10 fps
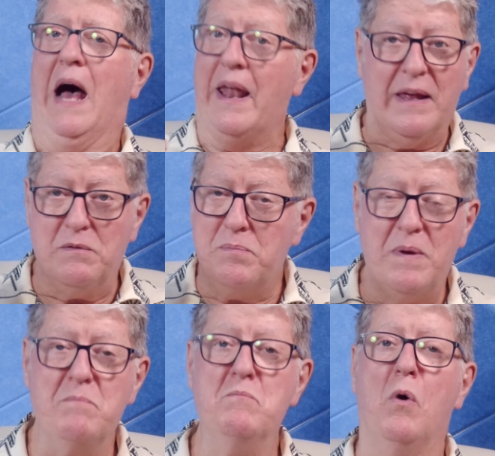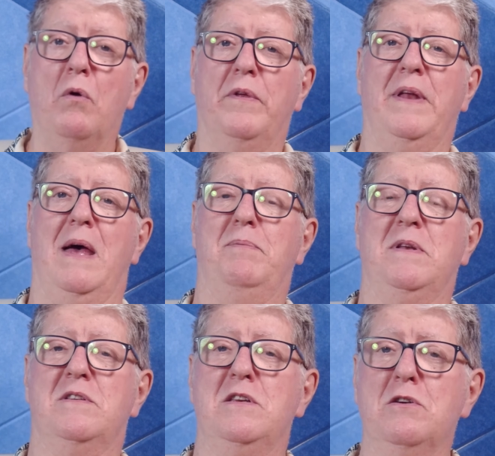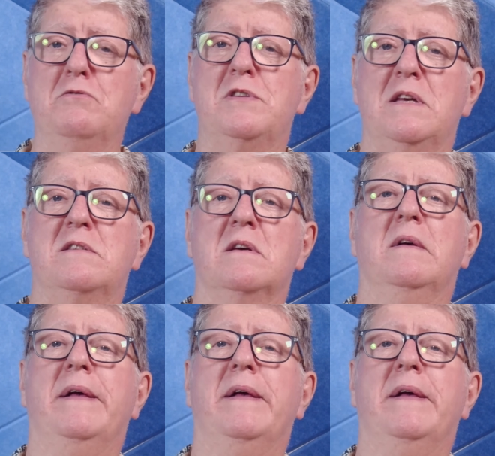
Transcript: and I would be more than happy to use it.